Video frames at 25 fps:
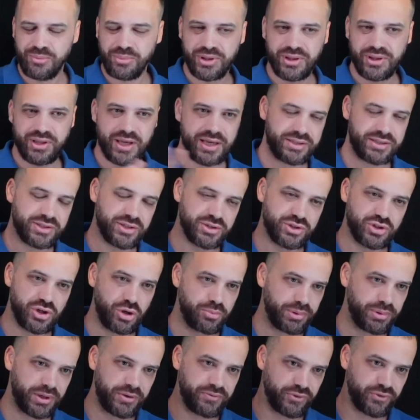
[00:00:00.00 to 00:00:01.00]
but that's a
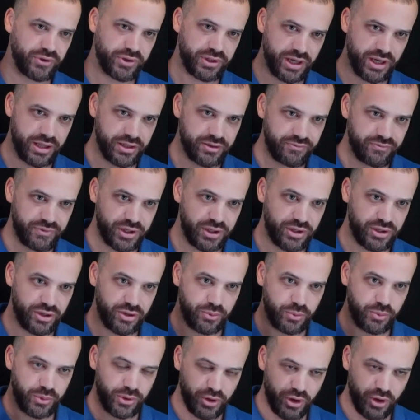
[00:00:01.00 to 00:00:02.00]
topic for another
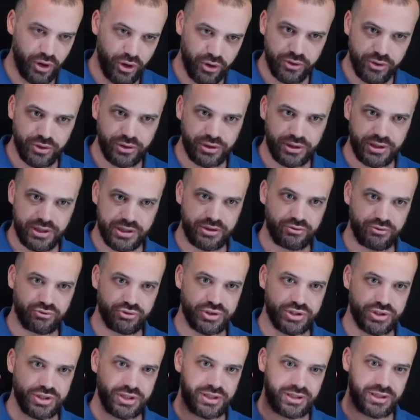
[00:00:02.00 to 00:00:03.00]
video. We're only
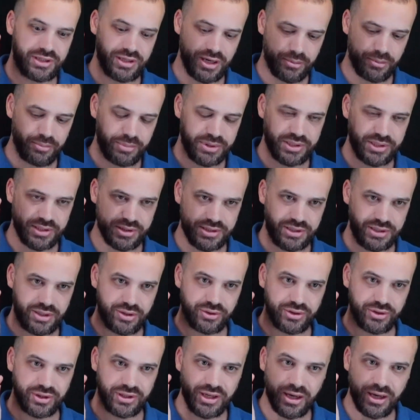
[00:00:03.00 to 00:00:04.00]
interested in numbers that sit
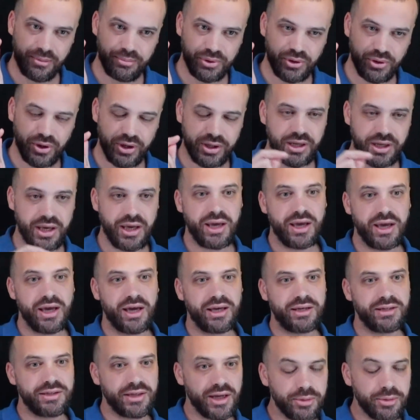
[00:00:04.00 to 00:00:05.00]
on the number line,
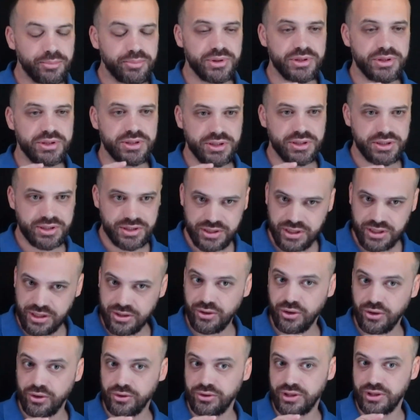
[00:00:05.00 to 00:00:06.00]
and numbers that
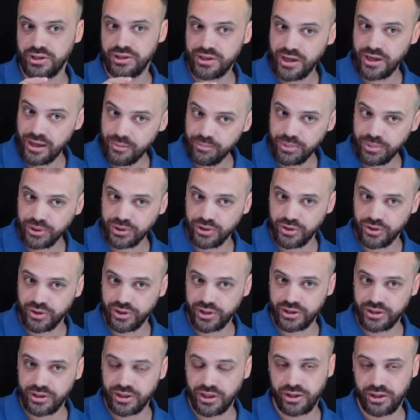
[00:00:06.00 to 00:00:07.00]
sit on the number
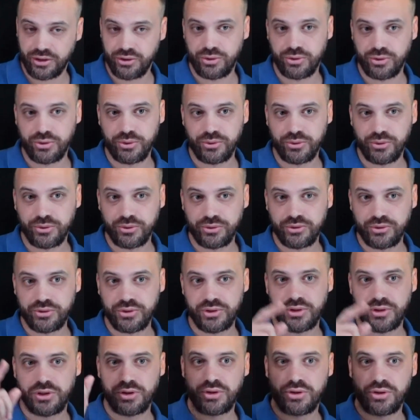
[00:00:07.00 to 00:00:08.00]
line are
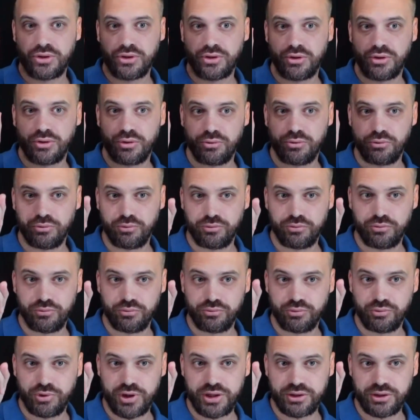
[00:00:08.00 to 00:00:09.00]
called
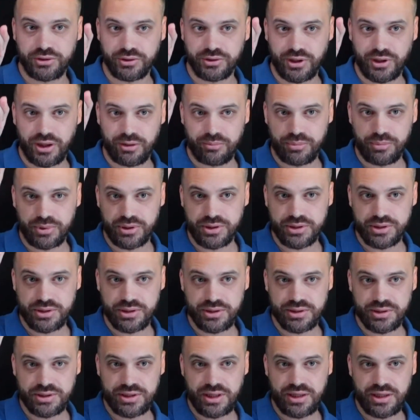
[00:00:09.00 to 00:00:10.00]
real
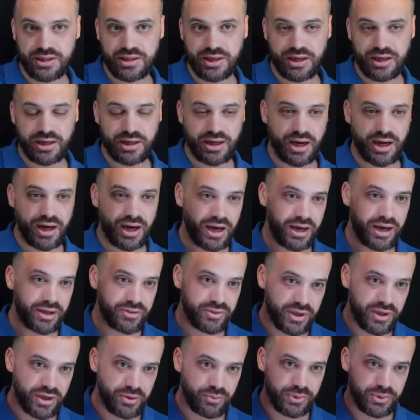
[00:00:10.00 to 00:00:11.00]
numbers. See that
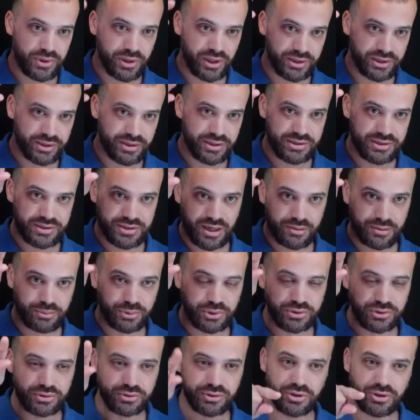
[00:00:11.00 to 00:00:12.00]
R there with like the
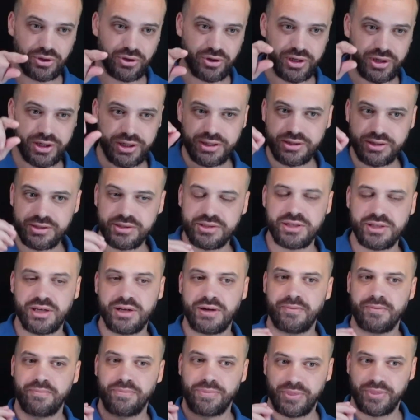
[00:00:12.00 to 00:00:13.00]
double lines?
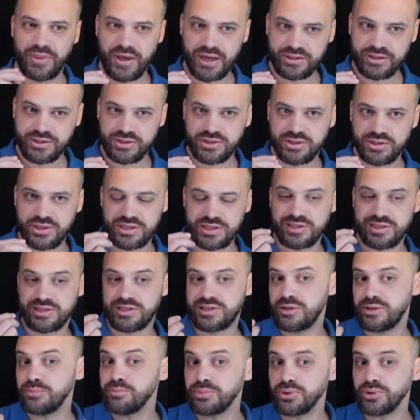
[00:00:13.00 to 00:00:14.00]
That's the
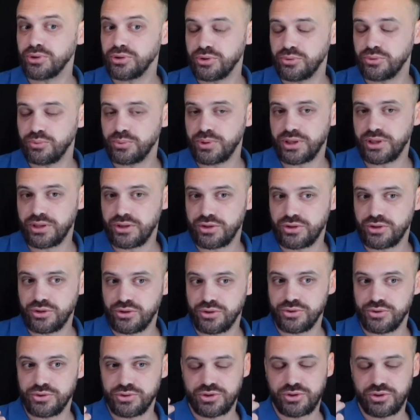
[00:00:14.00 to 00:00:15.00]
symbol that we're going to
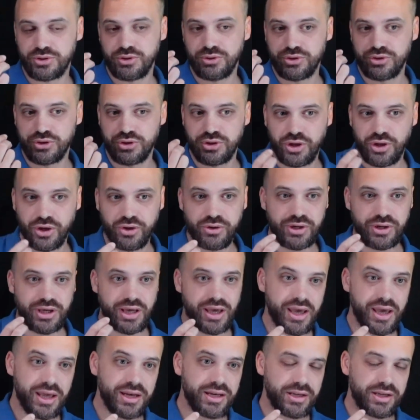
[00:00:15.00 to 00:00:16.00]
use to denote
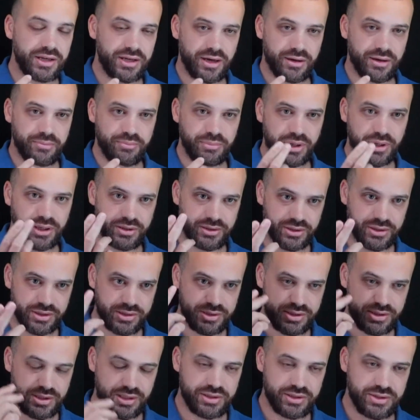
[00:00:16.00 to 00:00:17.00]
any number
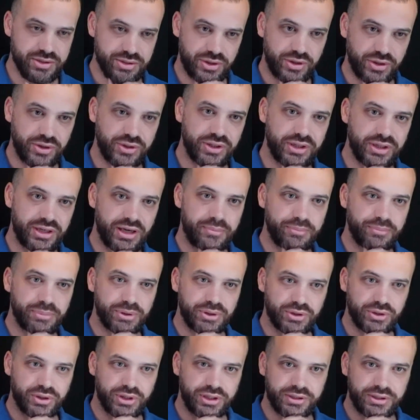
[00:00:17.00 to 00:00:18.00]
that sits on the number
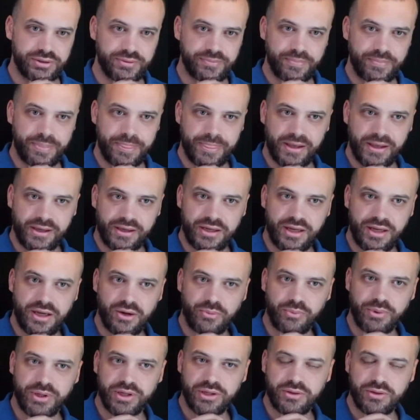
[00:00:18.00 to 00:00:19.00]
line. Now
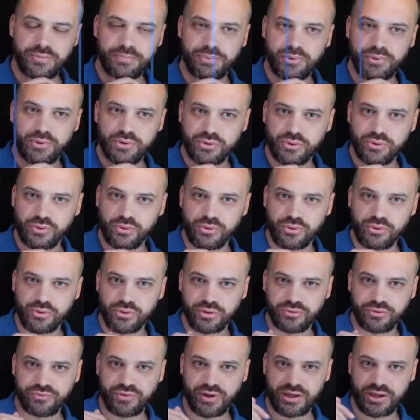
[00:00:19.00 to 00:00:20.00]
we're going to put
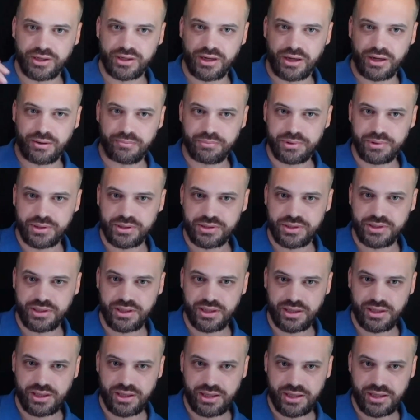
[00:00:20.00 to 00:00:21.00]
all of our numbers
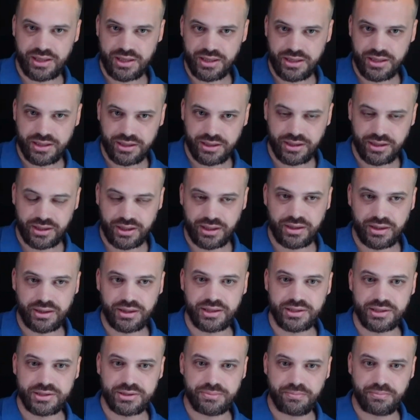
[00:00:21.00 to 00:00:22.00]
here in
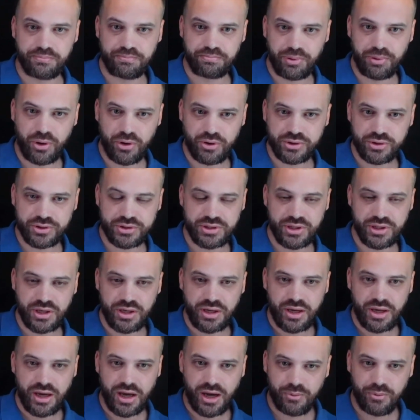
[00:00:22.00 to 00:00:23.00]
this box,
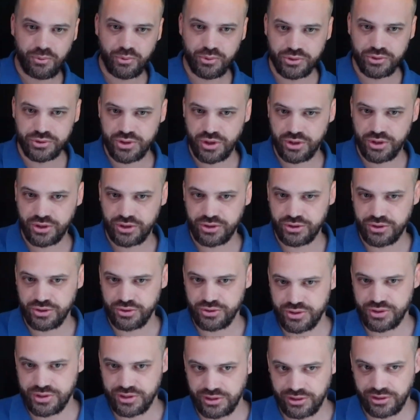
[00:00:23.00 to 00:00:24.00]
and we're also going
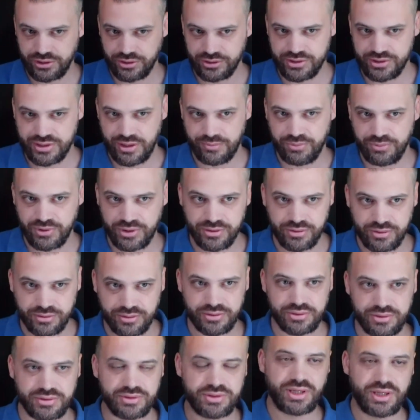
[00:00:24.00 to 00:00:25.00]
to do a little something
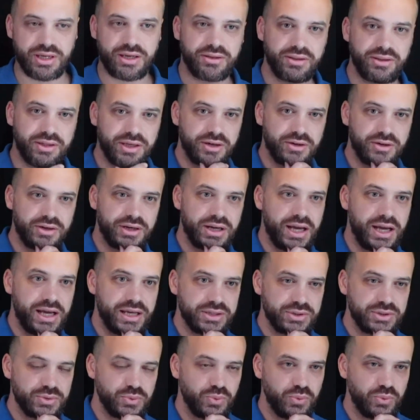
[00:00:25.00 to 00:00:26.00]
down there
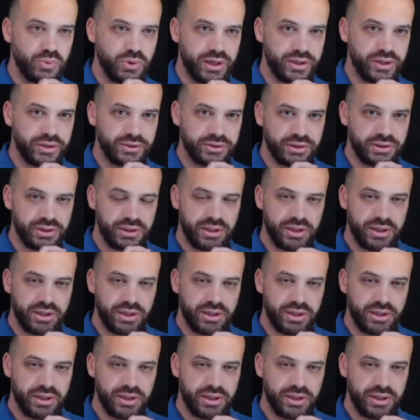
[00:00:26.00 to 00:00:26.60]
as well.